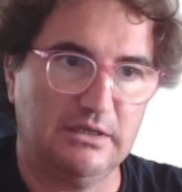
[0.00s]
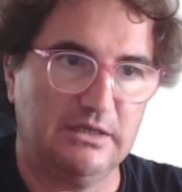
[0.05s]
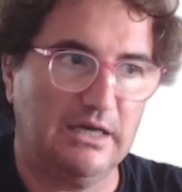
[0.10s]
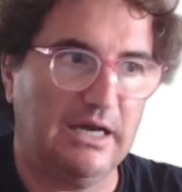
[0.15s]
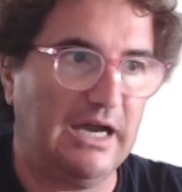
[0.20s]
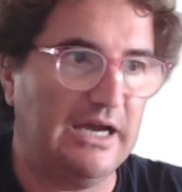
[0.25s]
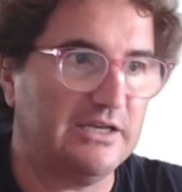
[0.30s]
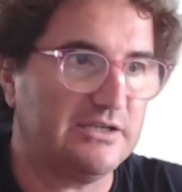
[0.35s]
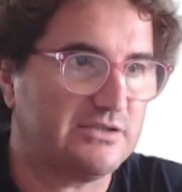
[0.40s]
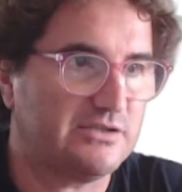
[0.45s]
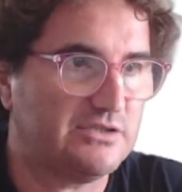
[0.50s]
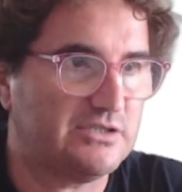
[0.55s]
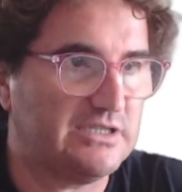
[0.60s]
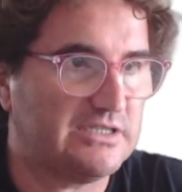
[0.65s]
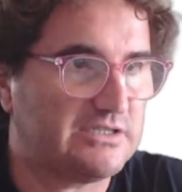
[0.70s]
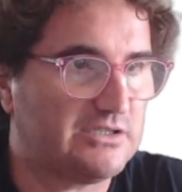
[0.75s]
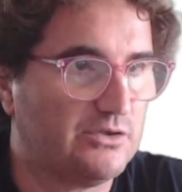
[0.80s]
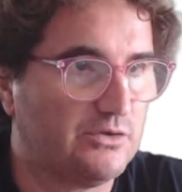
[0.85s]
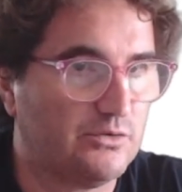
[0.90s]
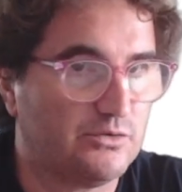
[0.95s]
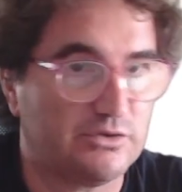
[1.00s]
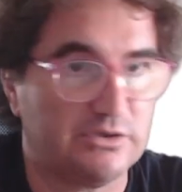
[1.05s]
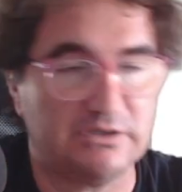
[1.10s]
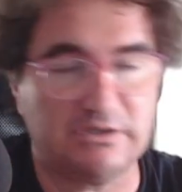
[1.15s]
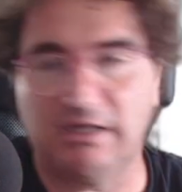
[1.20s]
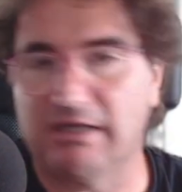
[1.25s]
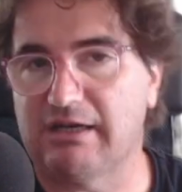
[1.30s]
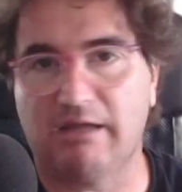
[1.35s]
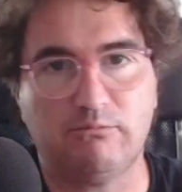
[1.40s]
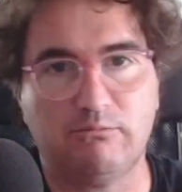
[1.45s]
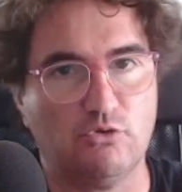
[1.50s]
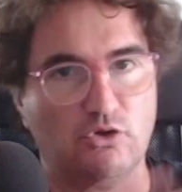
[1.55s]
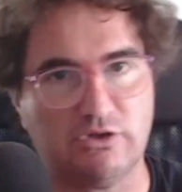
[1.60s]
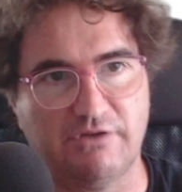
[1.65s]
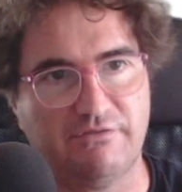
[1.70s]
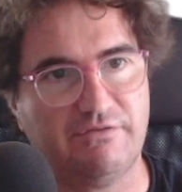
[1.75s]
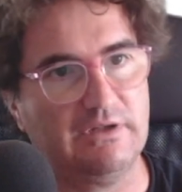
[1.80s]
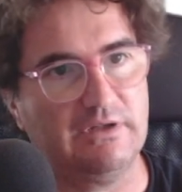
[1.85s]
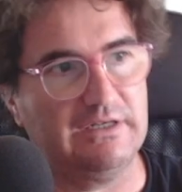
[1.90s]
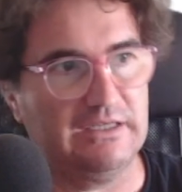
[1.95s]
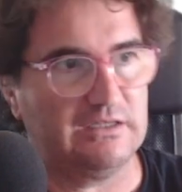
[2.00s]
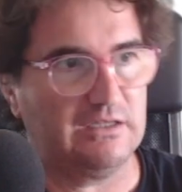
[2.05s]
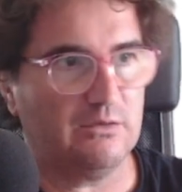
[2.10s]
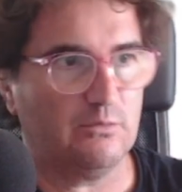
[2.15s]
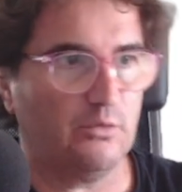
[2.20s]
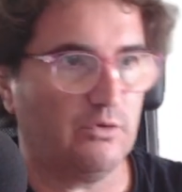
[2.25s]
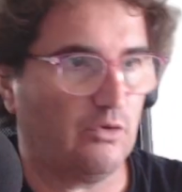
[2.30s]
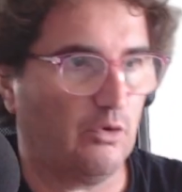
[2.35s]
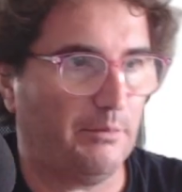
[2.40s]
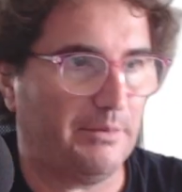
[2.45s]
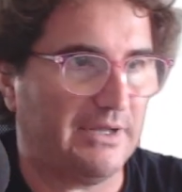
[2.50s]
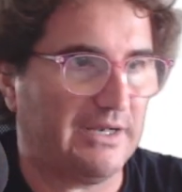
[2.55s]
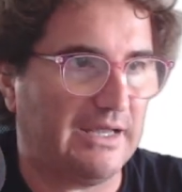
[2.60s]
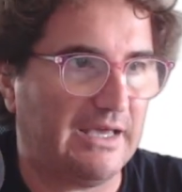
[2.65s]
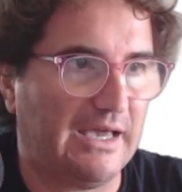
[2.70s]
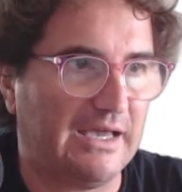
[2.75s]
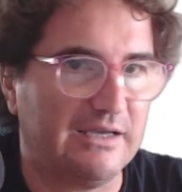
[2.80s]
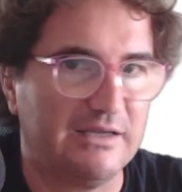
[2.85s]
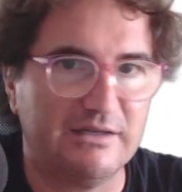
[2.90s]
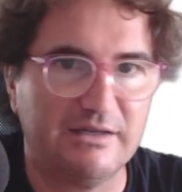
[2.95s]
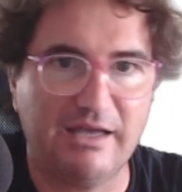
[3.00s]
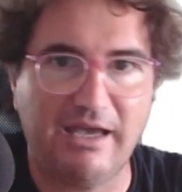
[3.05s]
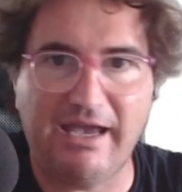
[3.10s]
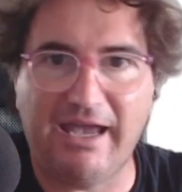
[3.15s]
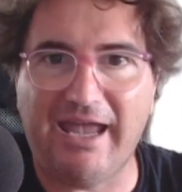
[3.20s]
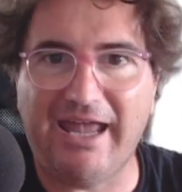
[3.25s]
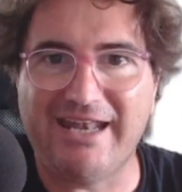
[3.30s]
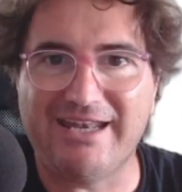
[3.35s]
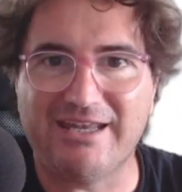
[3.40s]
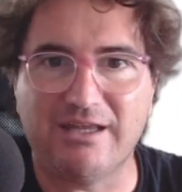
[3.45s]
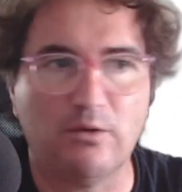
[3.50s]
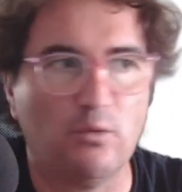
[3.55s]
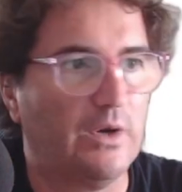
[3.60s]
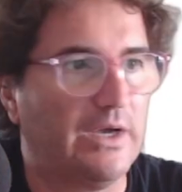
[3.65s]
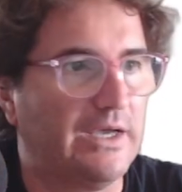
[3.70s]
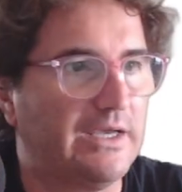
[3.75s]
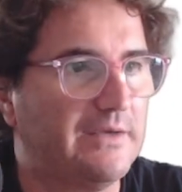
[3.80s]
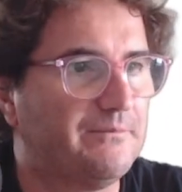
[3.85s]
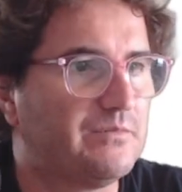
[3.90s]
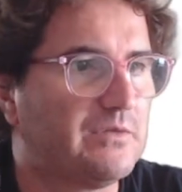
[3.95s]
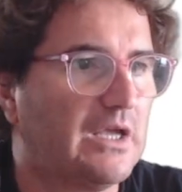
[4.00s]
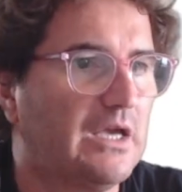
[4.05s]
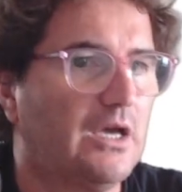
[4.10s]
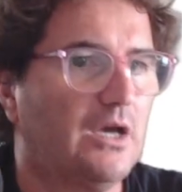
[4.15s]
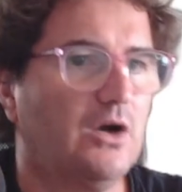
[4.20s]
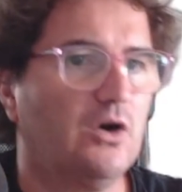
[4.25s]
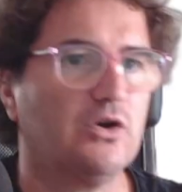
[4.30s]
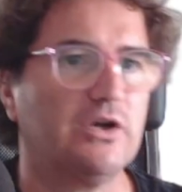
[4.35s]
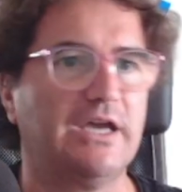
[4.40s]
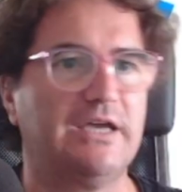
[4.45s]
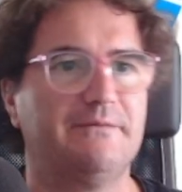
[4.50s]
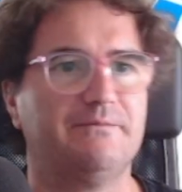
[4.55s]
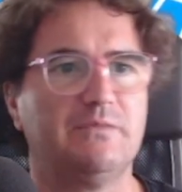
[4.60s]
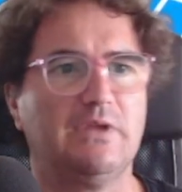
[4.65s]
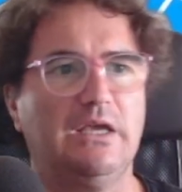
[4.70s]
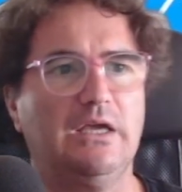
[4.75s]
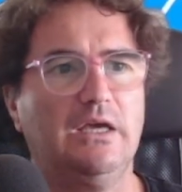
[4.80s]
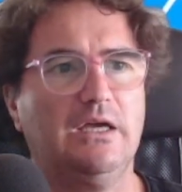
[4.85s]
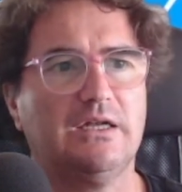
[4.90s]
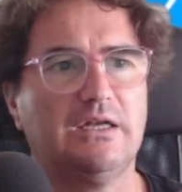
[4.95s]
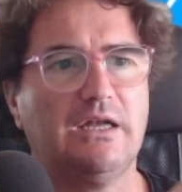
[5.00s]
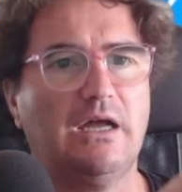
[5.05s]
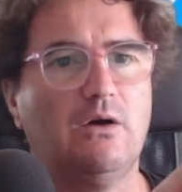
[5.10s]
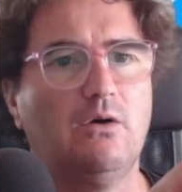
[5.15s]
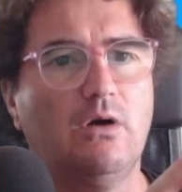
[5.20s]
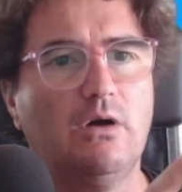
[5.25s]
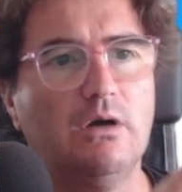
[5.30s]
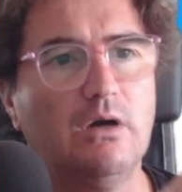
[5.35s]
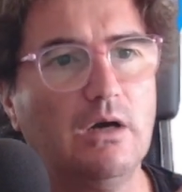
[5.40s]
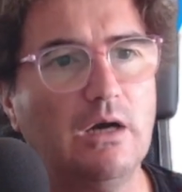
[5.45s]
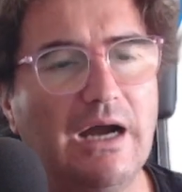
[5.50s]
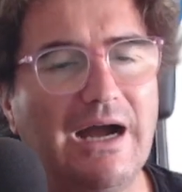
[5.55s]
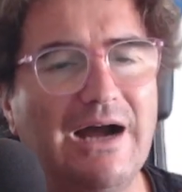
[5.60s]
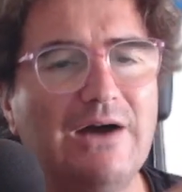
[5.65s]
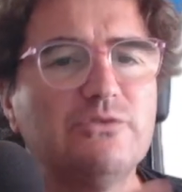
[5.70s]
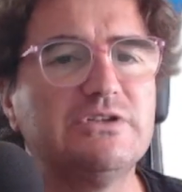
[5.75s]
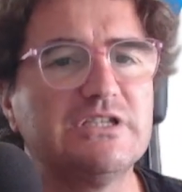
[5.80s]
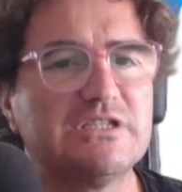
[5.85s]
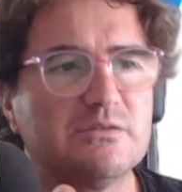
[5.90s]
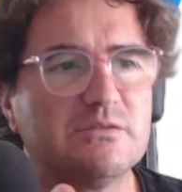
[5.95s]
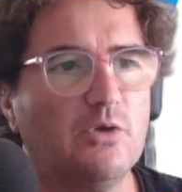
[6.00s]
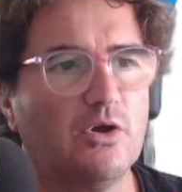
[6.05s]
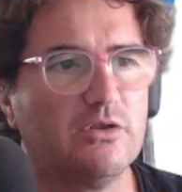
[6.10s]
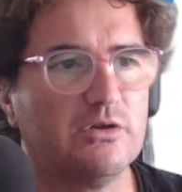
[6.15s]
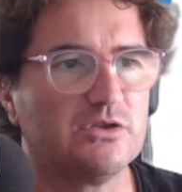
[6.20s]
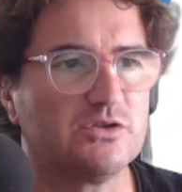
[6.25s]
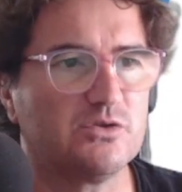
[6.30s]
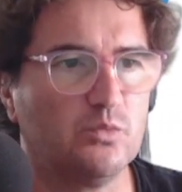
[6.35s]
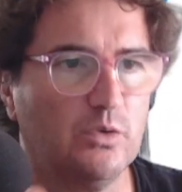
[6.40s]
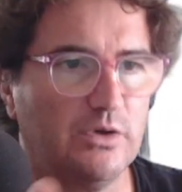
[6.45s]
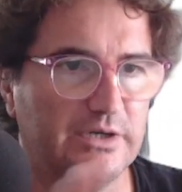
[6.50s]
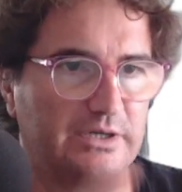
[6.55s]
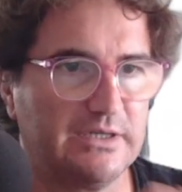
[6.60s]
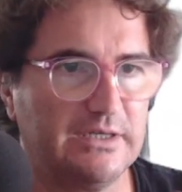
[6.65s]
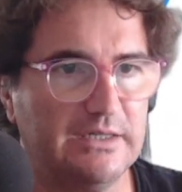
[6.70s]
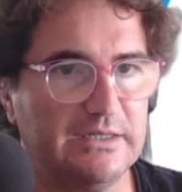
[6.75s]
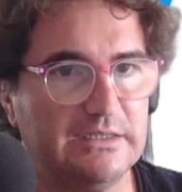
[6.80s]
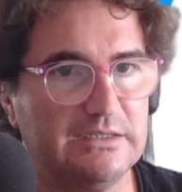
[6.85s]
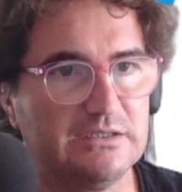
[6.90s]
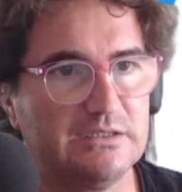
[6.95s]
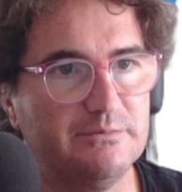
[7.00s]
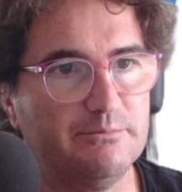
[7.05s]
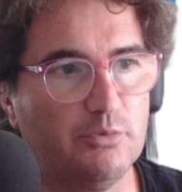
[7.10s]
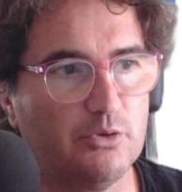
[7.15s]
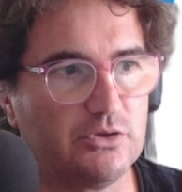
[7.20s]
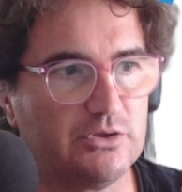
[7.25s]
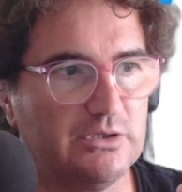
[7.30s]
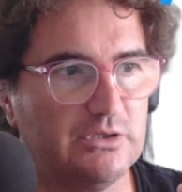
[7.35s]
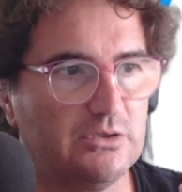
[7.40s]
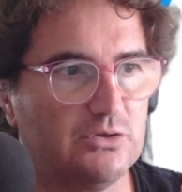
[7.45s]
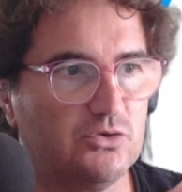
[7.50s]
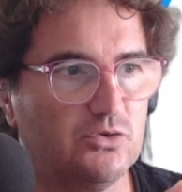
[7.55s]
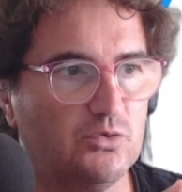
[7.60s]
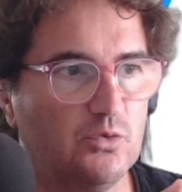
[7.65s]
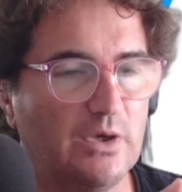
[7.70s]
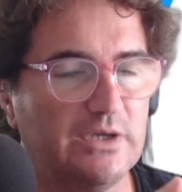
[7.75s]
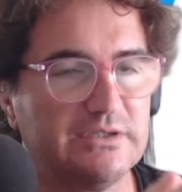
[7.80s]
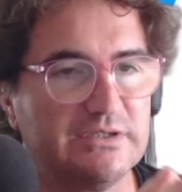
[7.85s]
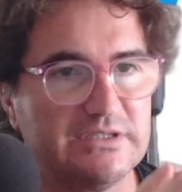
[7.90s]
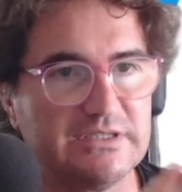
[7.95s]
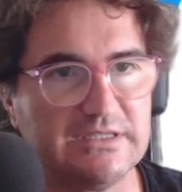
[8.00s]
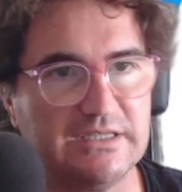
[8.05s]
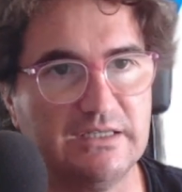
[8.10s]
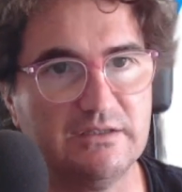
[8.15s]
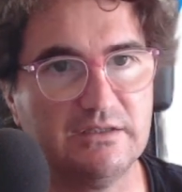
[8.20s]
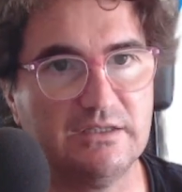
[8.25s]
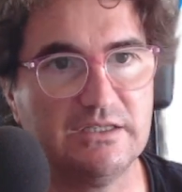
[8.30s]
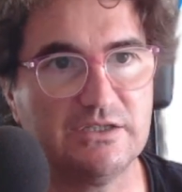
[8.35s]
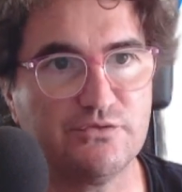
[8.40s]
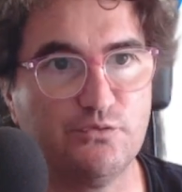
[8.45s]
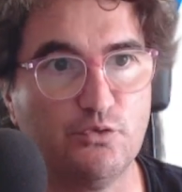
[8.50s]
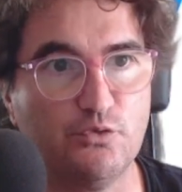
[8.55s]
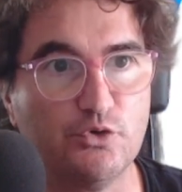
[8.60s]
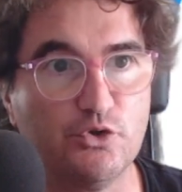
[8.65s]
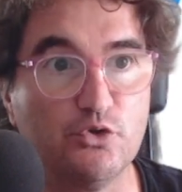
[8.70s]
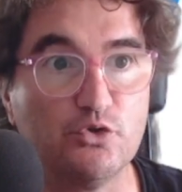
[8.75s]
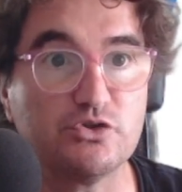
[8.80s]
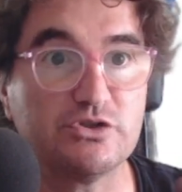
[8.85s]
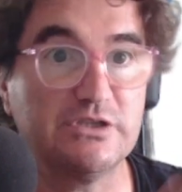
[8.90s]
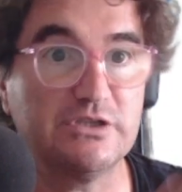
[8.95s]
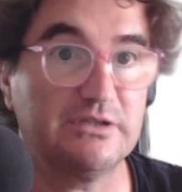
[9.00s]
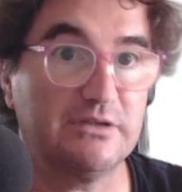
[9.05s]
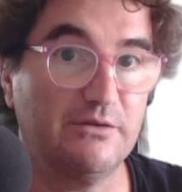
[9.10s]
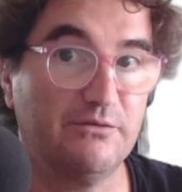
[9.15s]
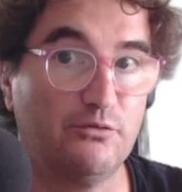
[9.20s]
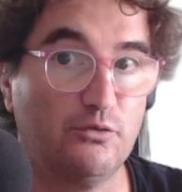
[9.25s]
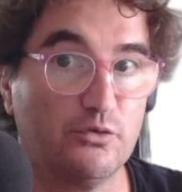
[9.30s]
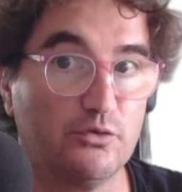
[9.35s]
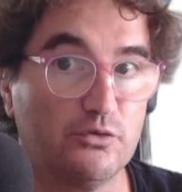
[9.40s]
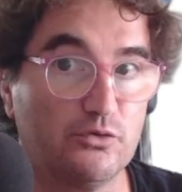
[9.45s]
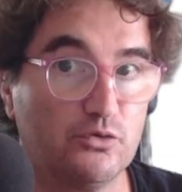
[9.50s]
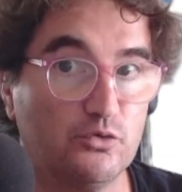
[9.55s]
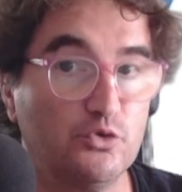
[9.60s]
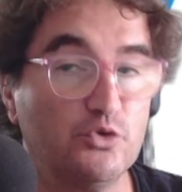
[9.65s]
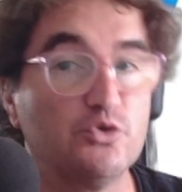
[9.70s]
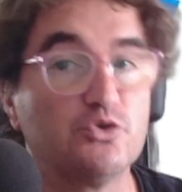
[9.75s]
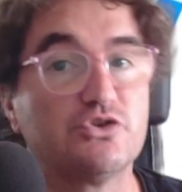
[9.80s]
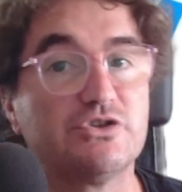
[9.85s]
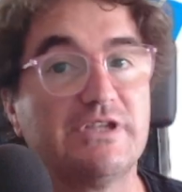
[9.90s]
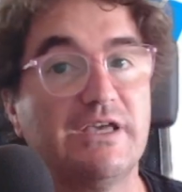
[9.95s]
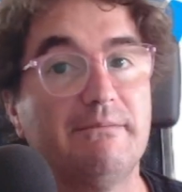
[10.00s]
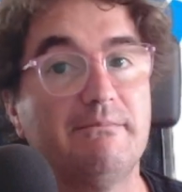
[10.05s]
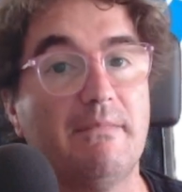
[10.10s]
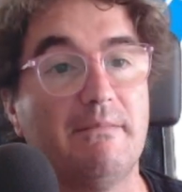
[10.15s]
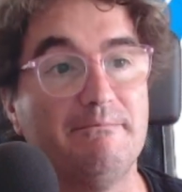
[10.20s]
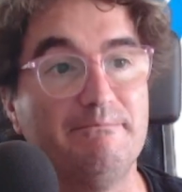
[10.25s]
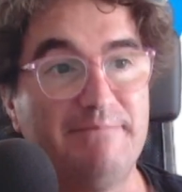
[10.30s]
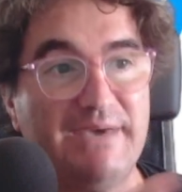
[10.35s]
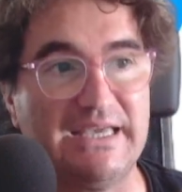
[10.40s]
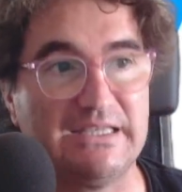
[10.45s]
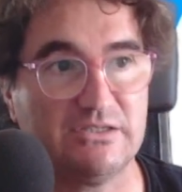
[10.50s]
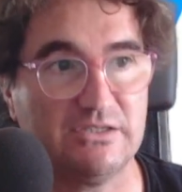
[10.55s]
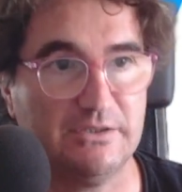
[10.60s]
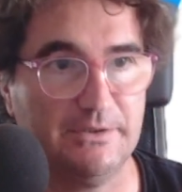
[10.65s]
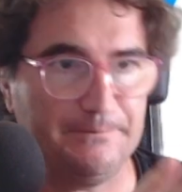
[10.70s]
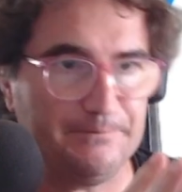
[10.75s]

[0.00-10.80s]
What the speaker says: I suggest you use it. And I'm not affiliated with OpenAI in any way. Okay, now how these models work, and it's important to understand this to use them better.